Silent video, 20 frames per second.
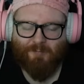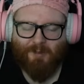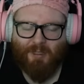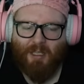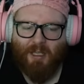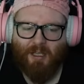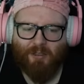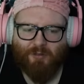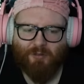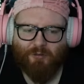
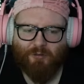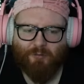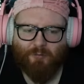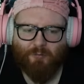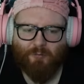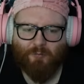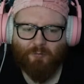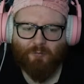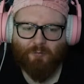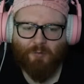Yeah, just
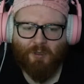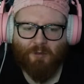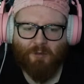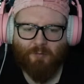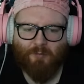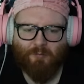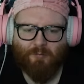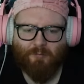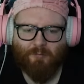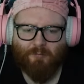
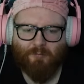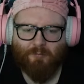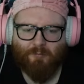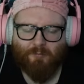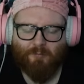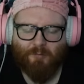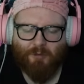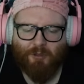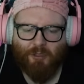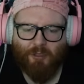when,
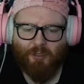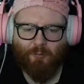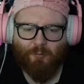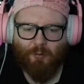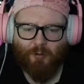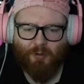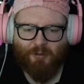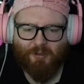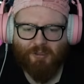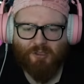you know,
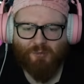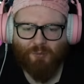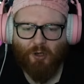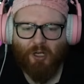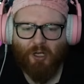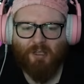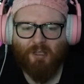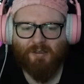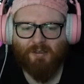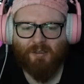word
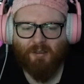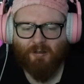spreads